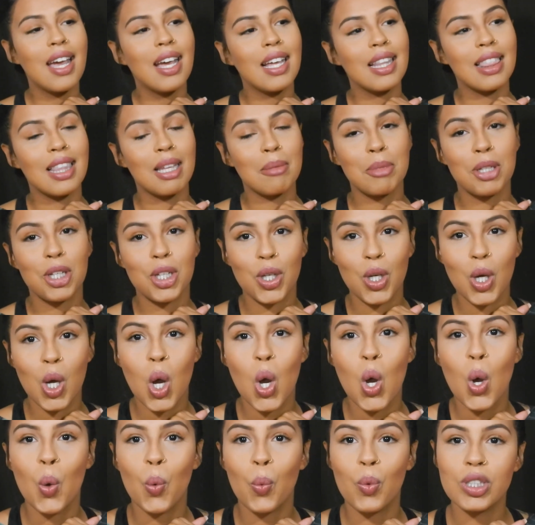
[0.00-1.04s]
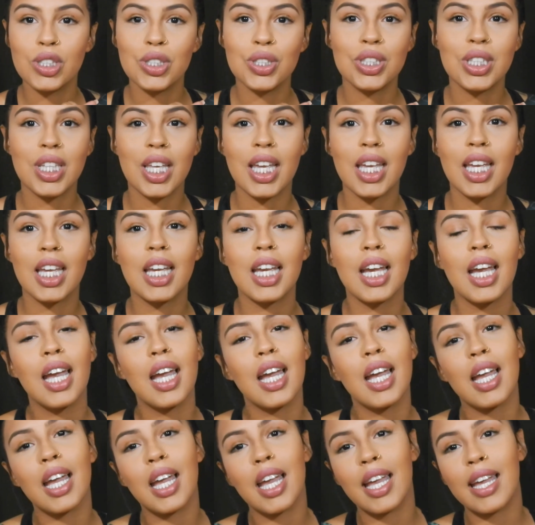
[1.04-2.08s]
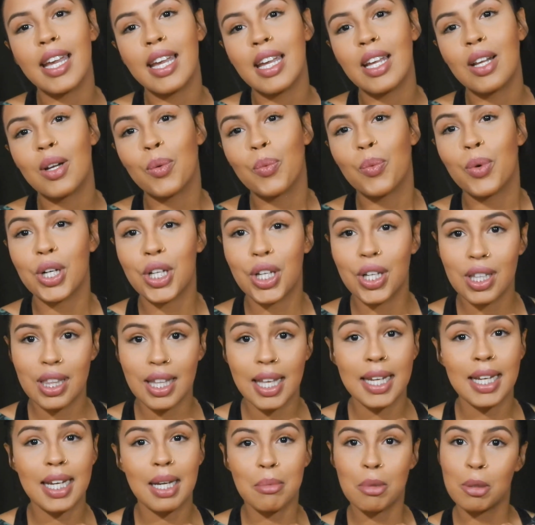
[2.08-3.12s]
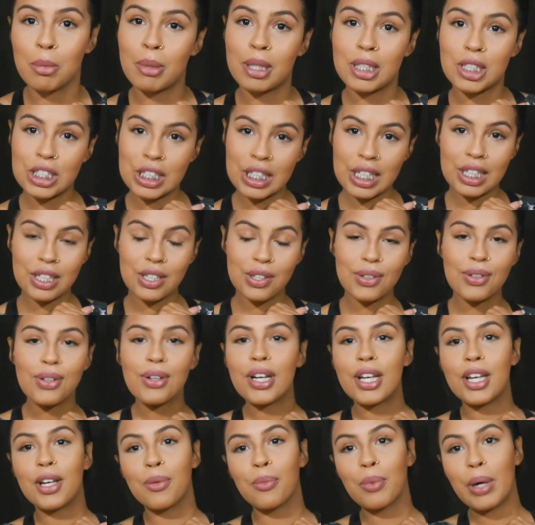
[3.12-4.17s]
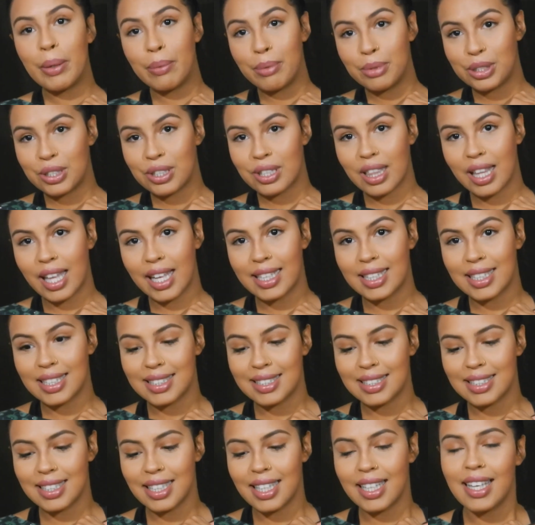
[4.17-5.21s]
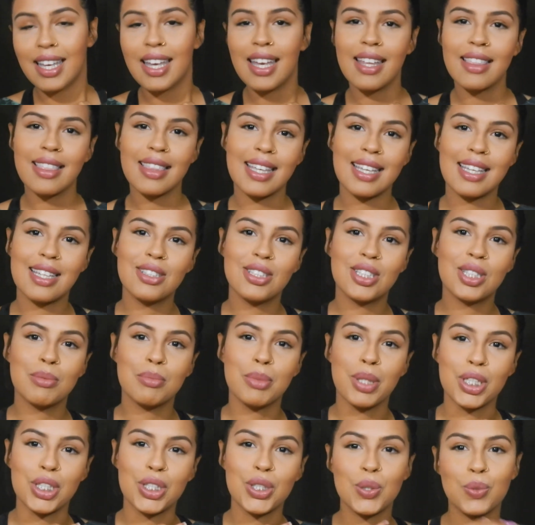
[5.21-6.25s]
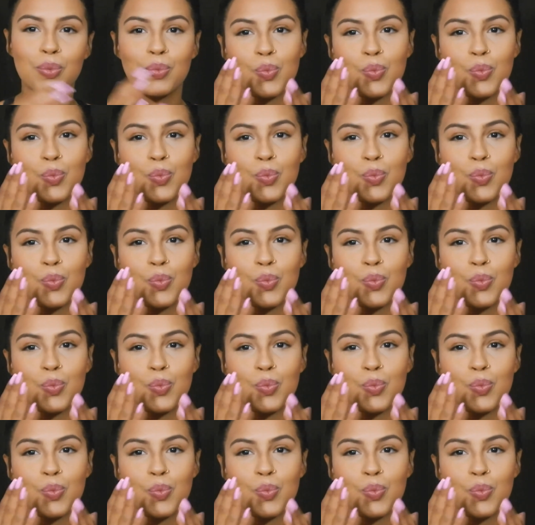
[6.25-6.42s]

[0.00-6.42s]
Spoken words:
Let me know what you think and what do you like about my channel and what would you like to see. Thank you so much.